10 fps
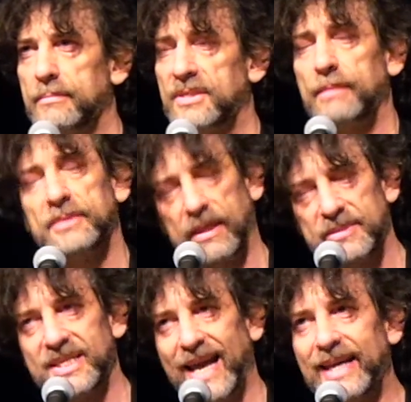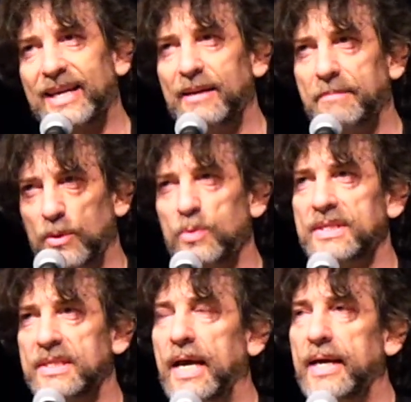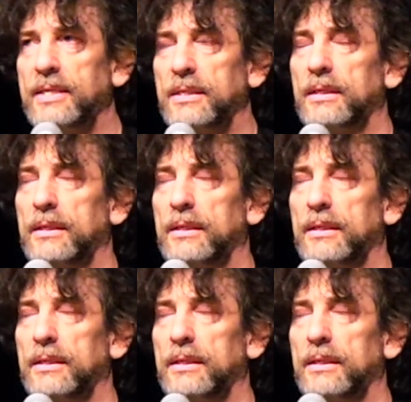Sometimes naked, but always dead.